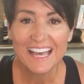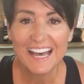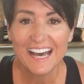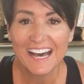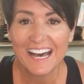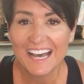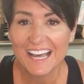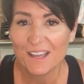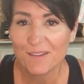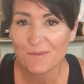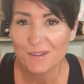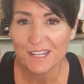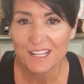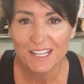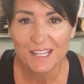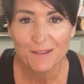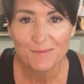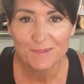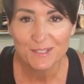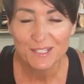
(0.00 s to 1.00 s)
I'm gonna
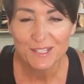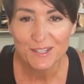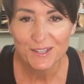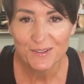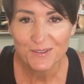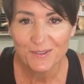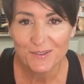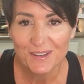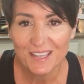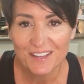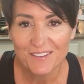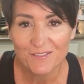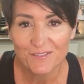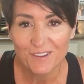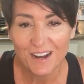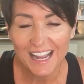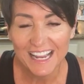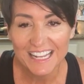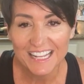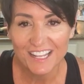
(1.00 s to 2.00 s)
come to you
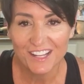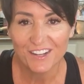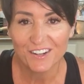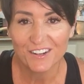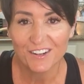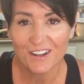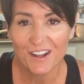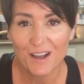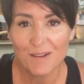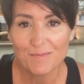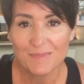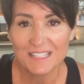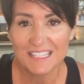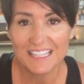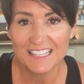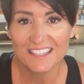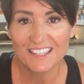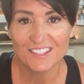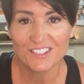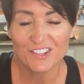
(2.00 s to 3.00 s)
right here on
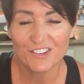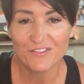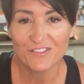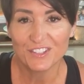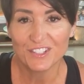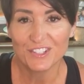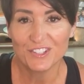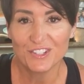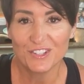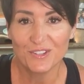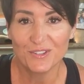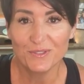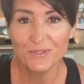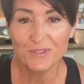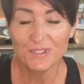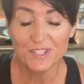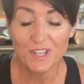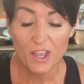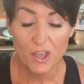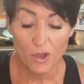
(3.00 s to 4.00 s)
Beneath the Surface
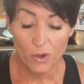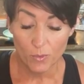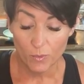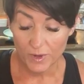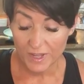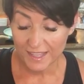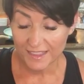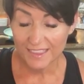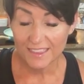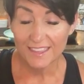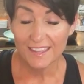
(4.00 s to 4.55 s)
News with